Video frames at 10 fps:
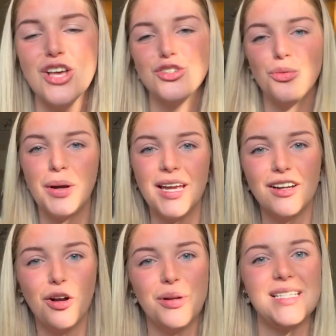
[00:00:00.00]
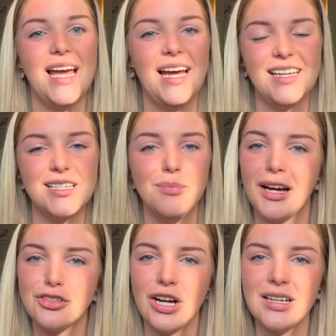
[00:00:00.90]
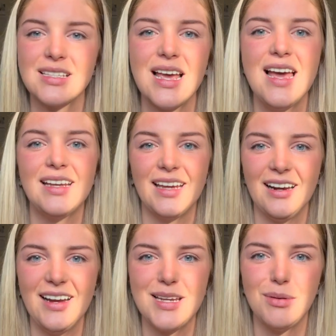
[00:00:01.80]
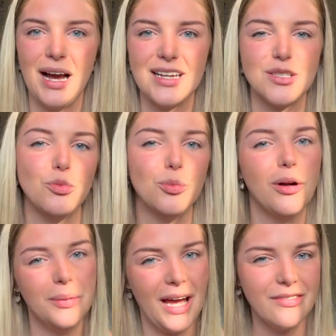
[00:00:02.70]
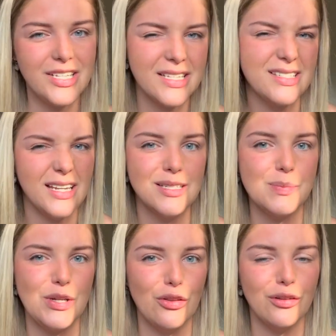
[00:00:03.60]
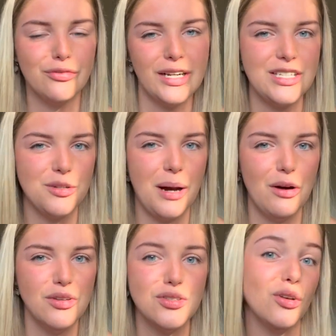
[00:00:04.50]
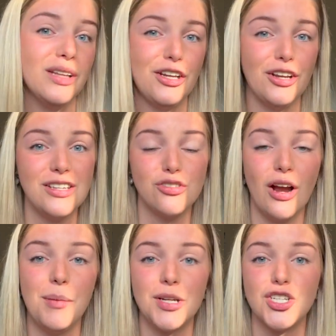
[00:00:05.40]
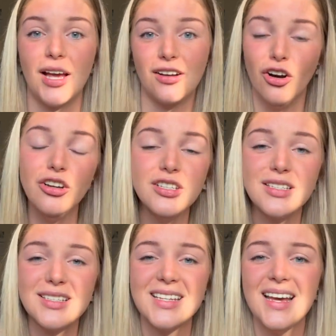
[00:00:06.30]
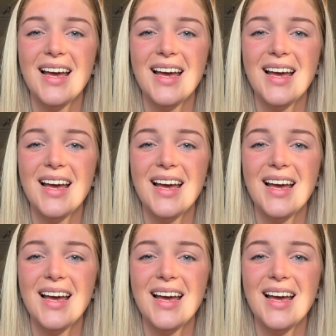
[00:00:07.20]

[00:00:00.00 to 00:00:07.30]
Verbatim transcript: So we are going to head into Backtrax, get our e-bikes. We'll probably have to extend beyond the free two hours, so I'll let you guys know how much that costs.